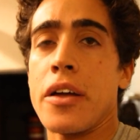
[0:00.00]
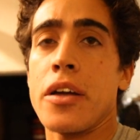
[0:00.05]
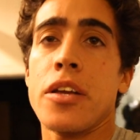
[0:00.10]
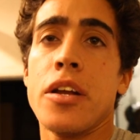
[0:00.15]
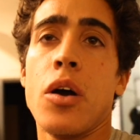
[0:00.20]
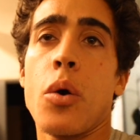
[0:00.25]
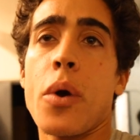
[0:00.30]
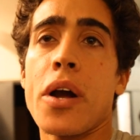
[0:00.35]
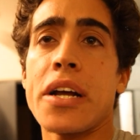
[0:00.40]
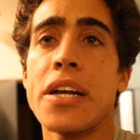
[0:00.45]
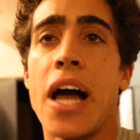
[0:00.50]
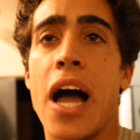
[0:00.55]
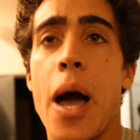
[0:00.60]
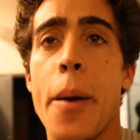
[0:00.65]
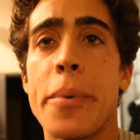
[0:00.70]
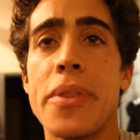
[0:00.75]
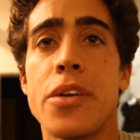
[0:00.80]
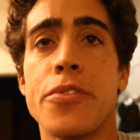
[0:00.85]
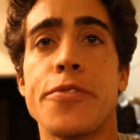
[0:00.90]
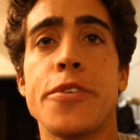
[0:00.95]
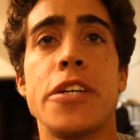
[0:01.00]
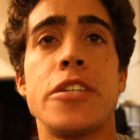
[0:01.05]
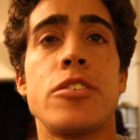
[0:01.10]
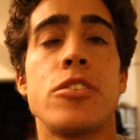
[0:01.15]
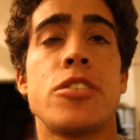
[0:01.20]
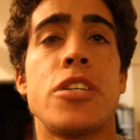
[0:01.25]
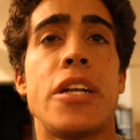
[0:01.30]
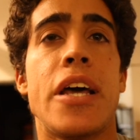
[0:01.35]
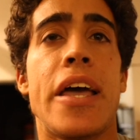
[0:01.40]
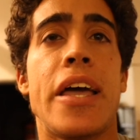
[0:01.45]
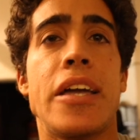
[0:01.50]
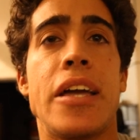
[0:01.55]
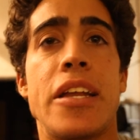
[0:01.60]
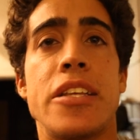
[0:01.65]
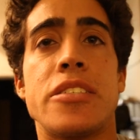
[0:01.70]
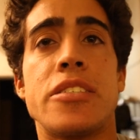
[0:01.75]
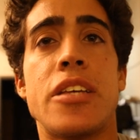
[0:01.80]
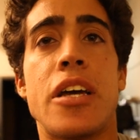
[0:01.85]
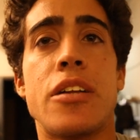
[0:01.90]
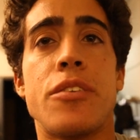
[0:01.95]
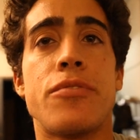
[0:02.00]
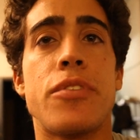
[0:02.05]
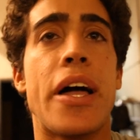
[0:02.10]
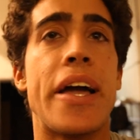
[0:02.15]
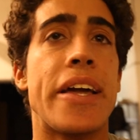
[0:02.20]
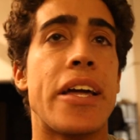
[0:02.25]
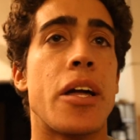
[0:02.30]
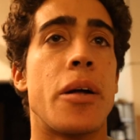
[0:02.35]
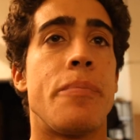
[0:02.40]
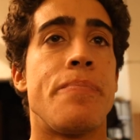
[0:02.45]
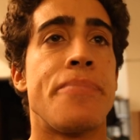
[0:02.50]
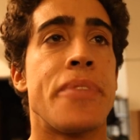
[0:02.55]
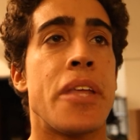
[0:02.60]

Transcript: You know, we're going to hop in the freezer today, and instead of like